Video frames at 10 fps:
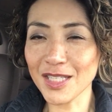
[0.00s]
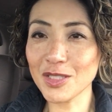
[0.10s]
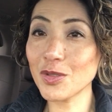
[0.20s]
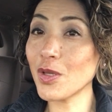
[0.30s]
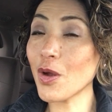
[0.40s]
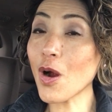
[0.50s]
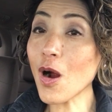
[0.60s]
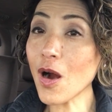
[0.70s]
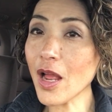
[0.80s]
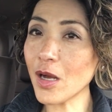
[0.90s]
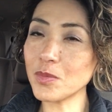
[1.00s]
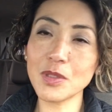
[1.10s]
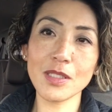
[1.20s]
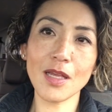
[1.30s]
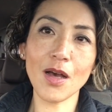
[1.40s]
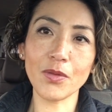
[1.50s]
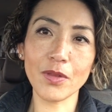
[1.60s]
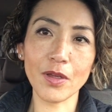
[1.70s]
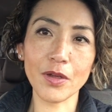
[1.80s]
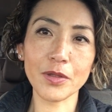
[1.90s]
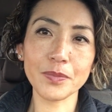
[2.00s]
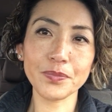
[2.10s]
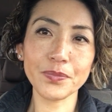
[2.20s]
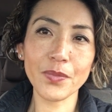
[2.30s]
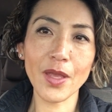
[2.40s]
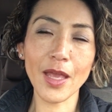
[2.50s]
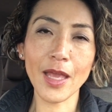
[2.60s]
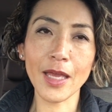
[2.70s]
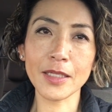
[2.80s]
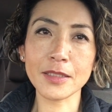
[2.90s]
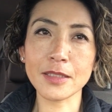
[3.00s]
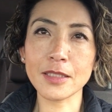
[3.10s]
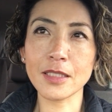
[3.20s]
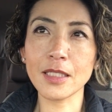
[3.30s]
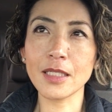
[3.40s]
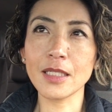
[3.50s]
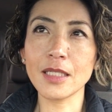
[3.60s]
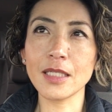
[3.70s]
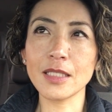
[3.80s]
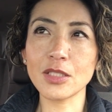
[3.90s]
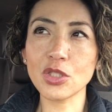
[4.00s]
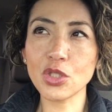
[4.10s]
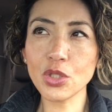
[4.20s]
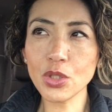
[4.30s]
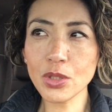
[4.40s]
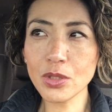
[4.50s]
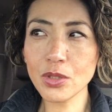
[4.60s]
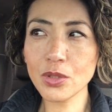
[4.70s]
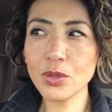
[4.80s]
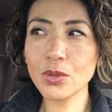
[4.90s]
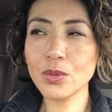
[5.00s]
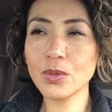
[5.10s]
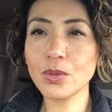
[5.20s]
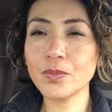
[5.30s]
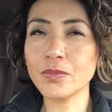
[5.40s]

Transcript: So there are helps out there, and it's good to